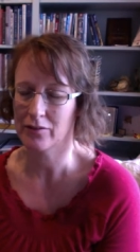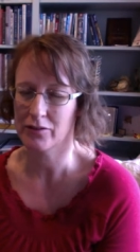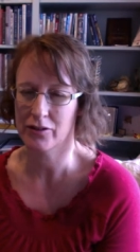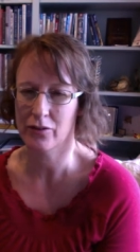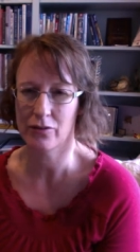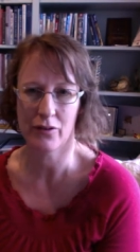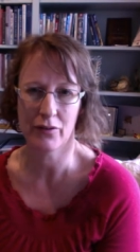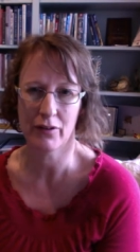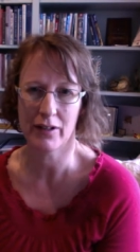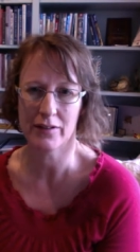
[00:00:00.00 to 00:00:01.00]
2 to
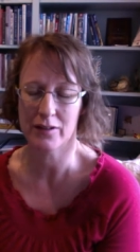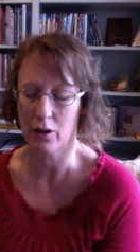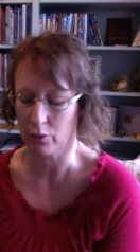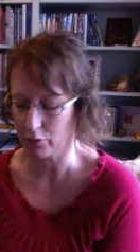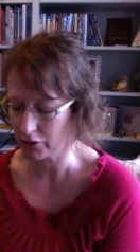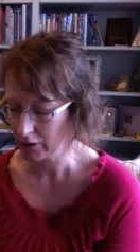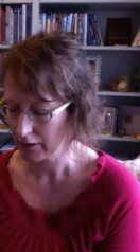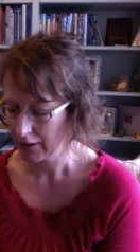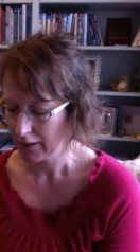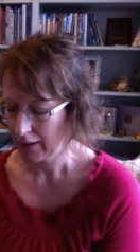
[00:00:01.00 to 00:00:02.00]
3 years old,
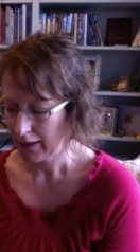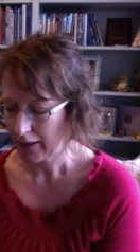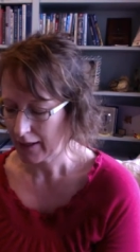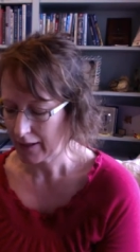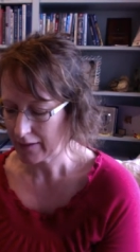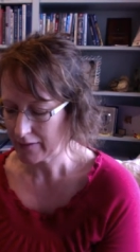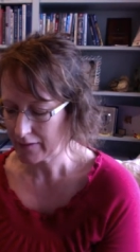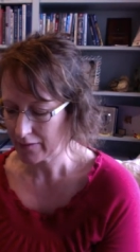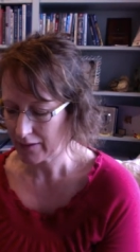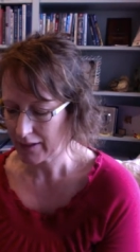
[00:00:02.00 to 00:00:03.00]
and
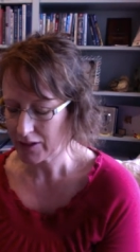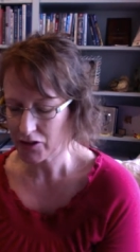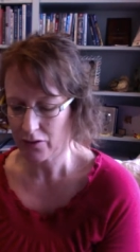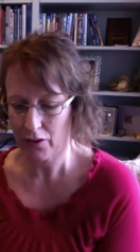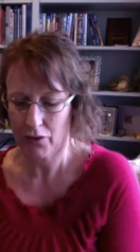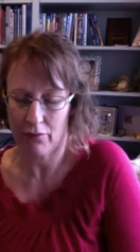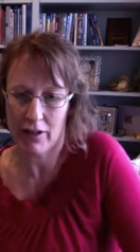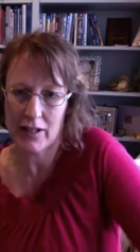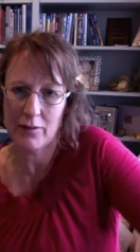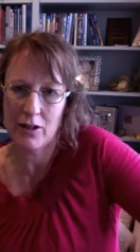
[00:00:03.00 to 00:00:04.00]
each of the
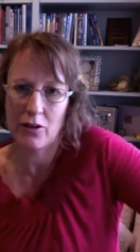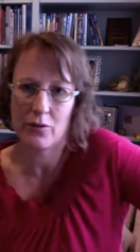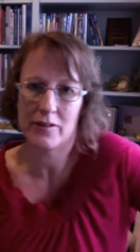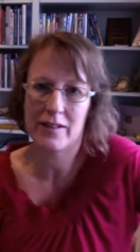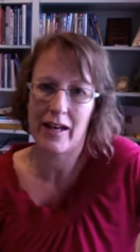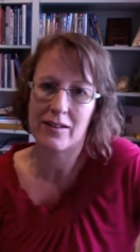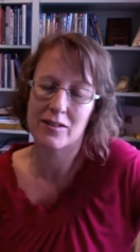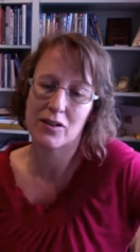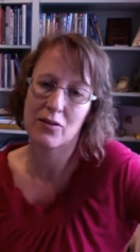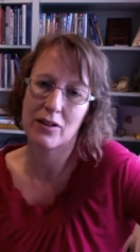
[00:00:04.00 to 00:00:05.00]
3 ewes has
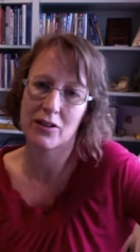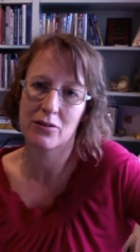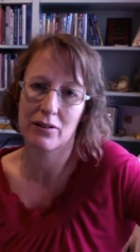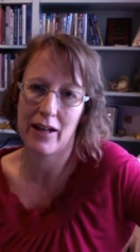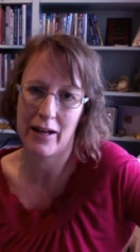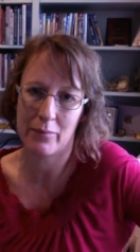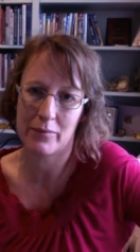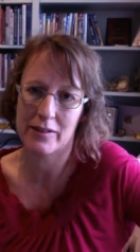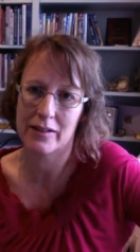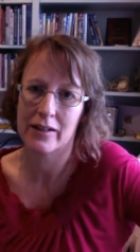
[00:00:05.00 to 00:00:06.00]
2 little
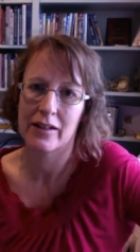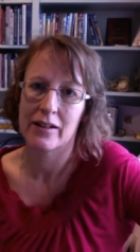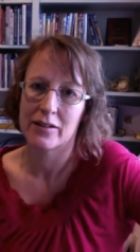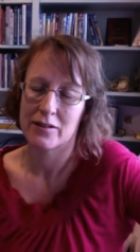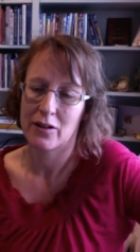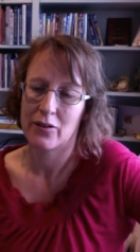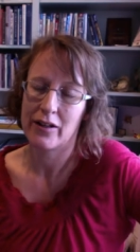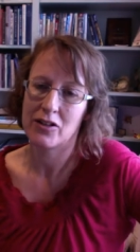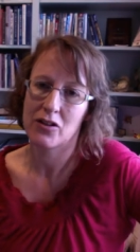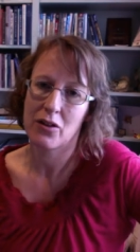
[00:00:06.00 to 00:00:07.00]
lambs. So
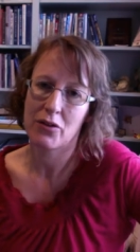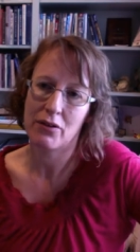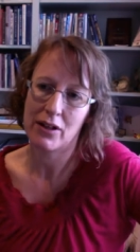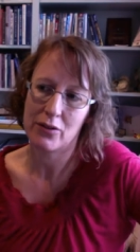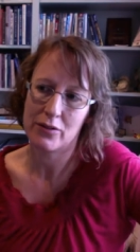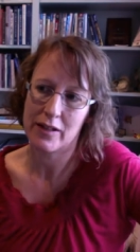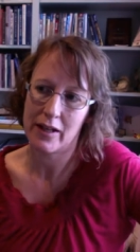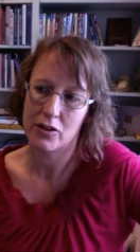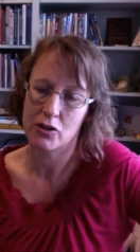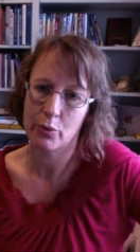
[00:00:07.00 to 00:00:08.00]
each of the 3 ewes
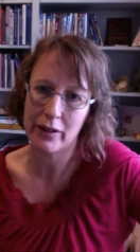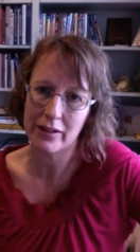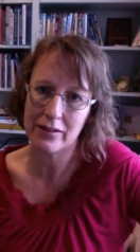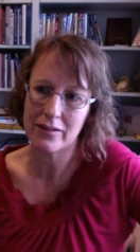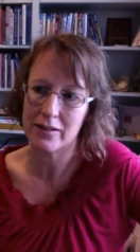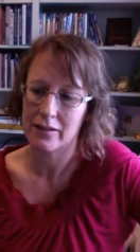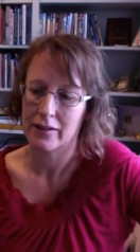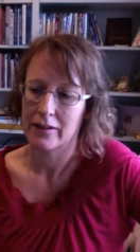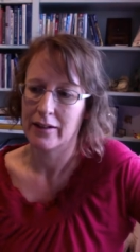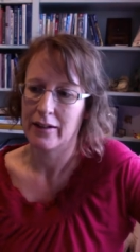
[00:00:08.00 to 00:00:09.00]
had twins.
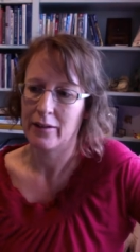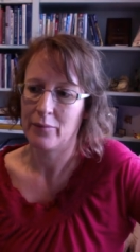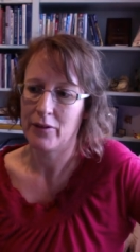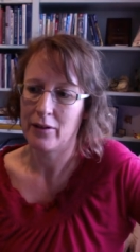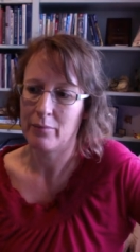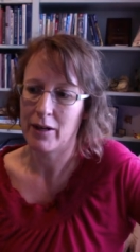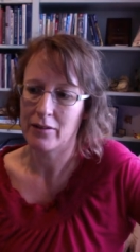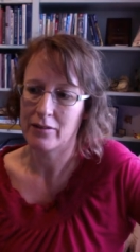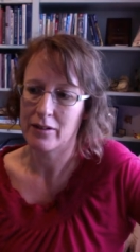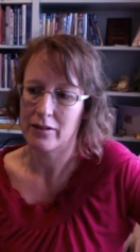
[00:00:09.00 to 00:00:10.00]

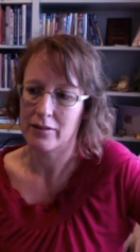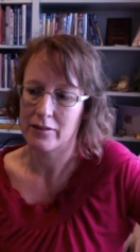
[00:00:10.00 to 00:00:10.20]
Among the